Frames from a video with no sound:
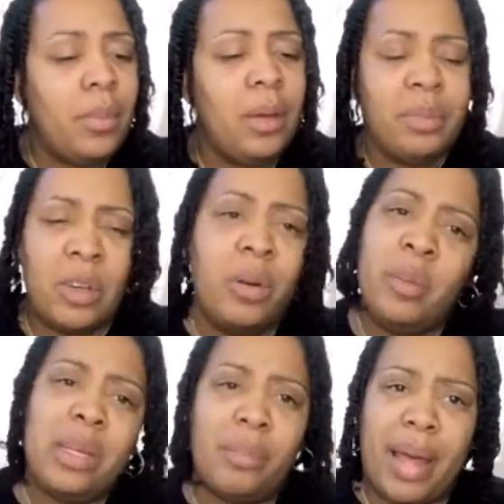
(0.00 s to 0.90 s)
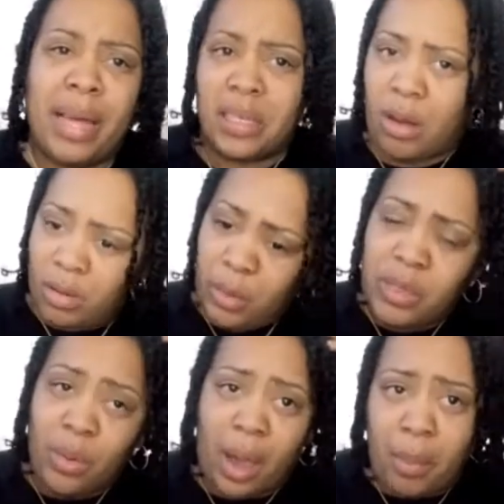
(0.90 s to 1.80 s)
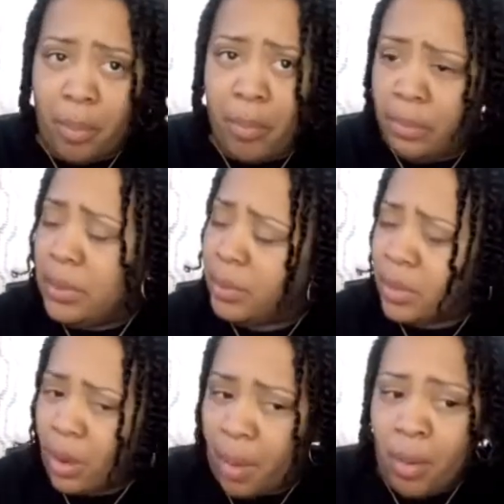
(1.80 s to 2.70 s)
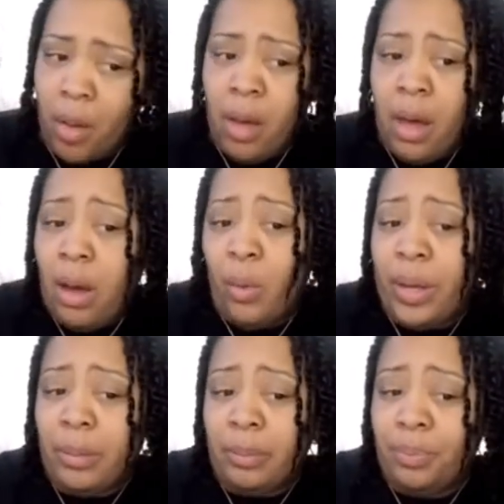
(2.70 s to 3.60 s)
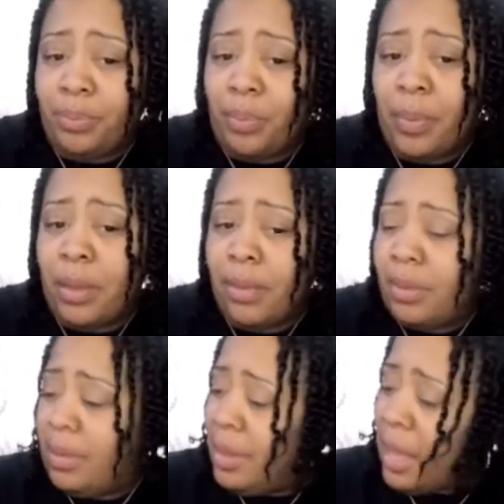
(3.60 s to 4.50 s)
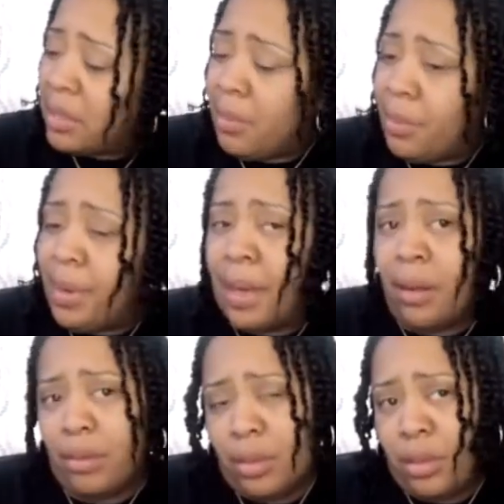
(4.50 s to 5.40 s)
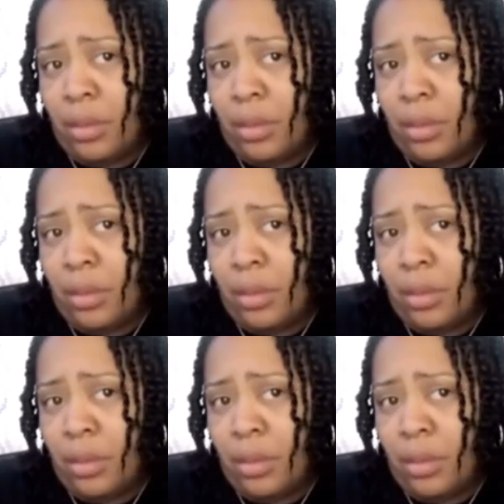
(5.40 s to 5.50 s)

so it wasn't a bad song it was okay it was okay well next they bring out